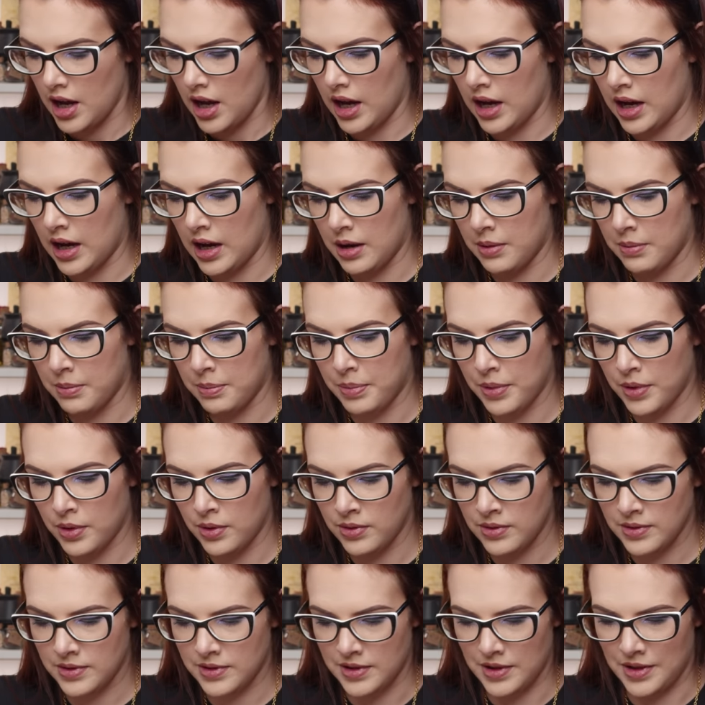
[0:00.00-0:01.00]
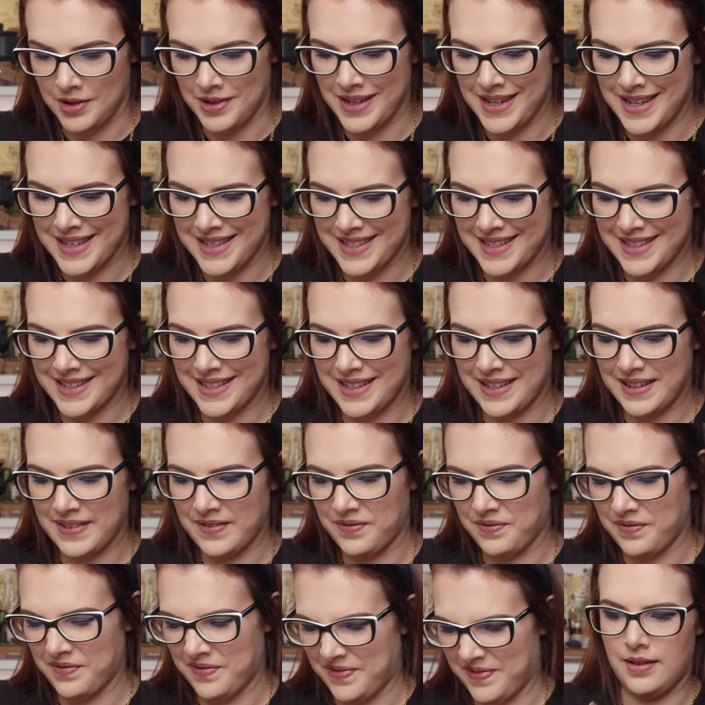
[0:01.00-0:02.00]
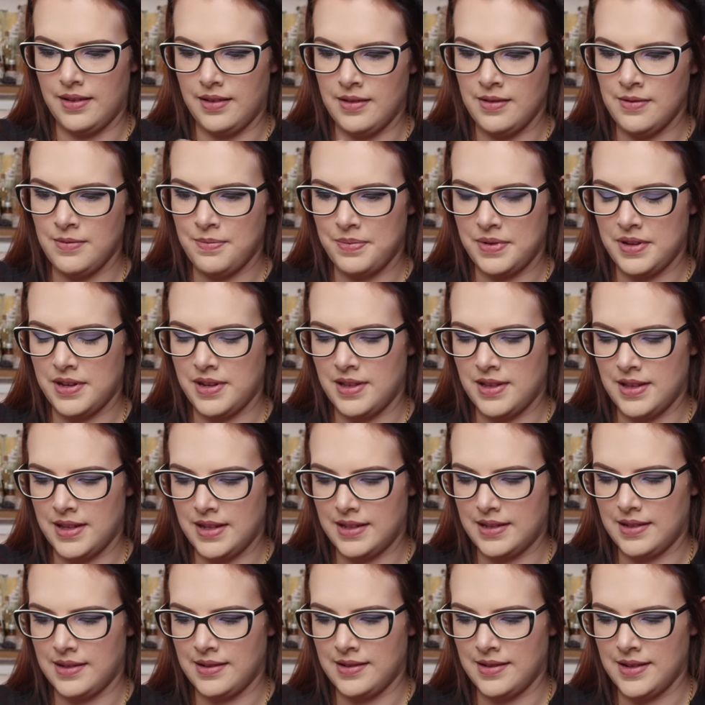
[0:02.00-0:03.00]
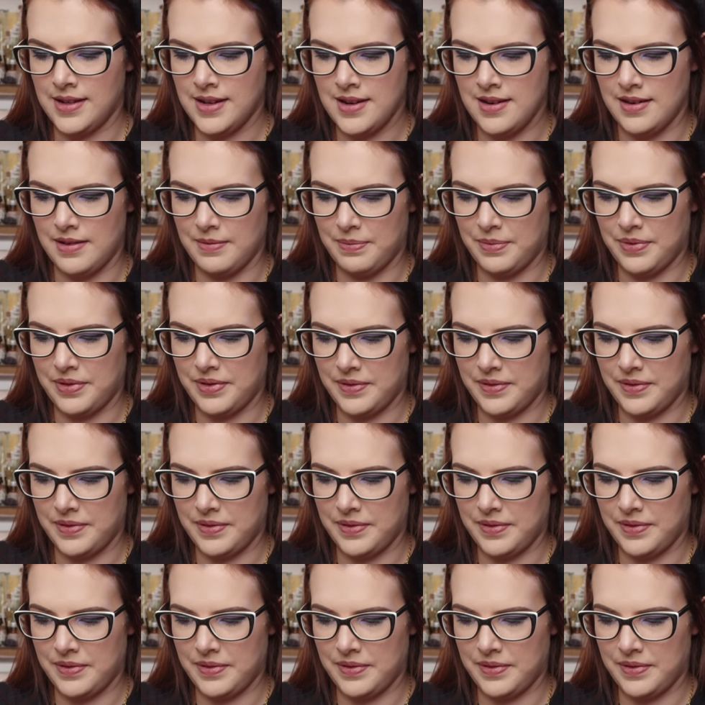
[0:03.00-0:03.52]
But also, let's open this on up.